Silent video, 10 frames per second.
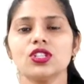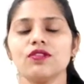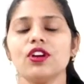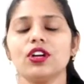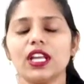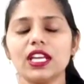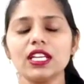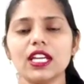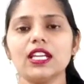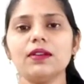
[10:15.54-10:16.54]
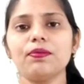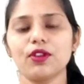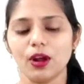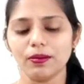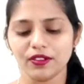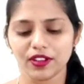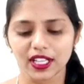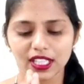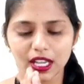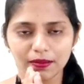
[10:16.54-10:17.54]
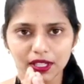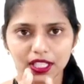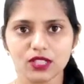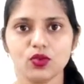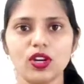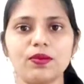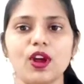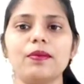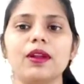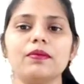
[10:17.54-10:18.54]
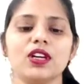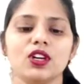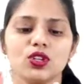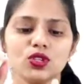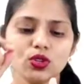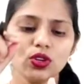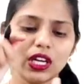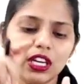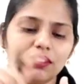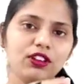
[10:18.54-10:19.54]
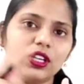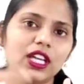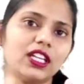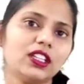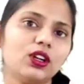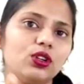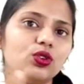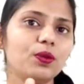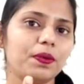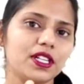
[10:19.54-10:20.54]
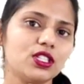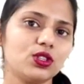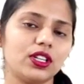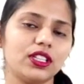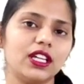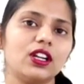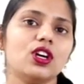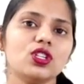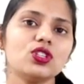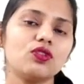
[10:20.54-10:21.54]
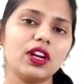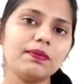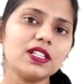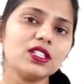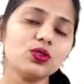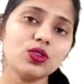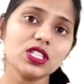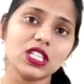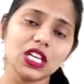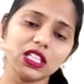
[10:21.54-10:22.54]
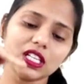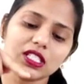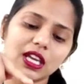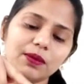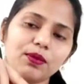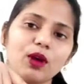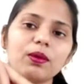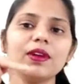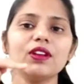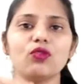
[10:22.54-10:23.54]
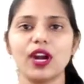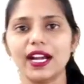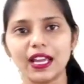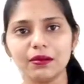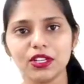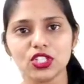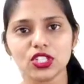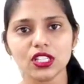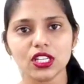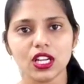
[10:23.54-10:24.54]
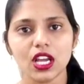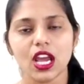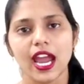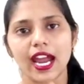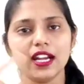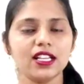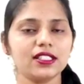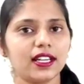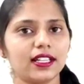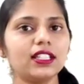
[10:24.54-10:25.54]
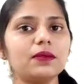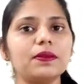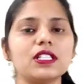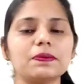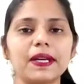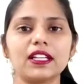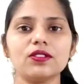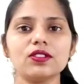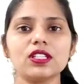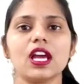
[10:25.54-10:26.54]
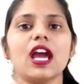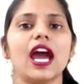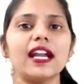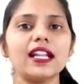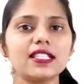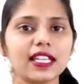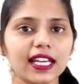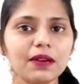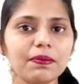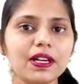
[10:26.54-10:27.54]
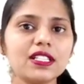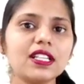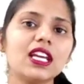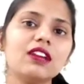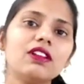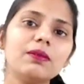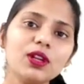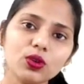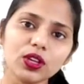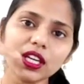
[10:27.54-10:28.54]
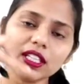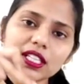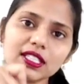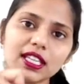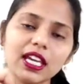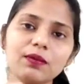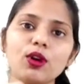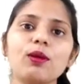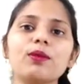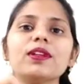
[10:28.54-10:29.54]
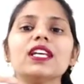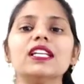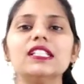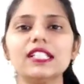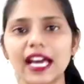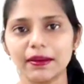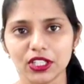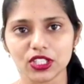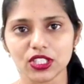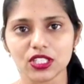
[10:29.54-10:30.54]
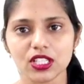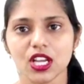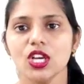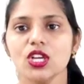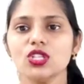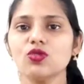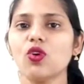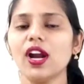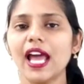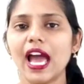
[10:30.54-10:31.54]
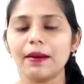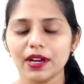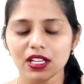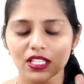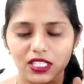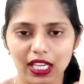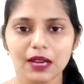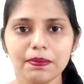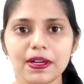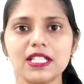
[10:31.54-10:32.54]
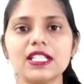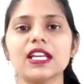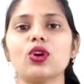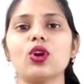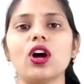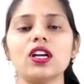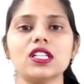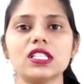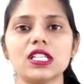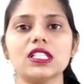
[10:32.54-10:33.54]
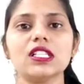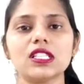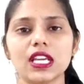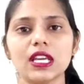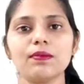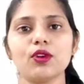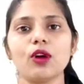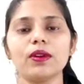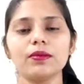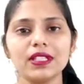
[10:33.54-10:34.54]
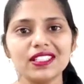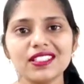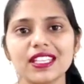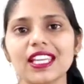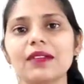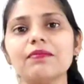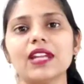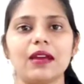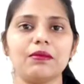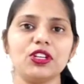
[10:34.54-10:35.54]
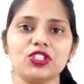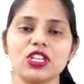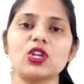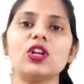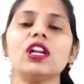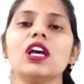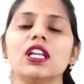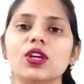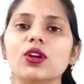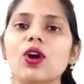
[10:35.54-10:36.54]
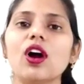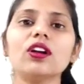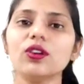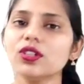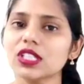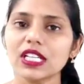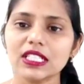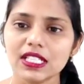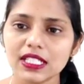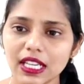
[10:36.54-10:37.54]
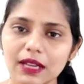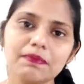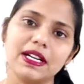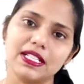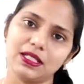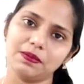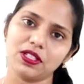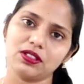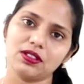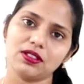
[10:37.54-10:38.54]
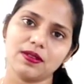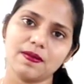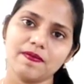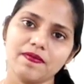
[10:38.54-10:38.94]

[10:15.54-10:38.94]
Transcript: So if you are taking any problem, for example, there is one problem. So if you are taking, there are two persons out there. So one person who is seeing the same problem in one dimension and he is getting the perspectives and the second person he will be looking at the same problem in the other dimensions. So what happened? Same person cannot see the same problem in the same dimensions and they are not going to get the same perceptions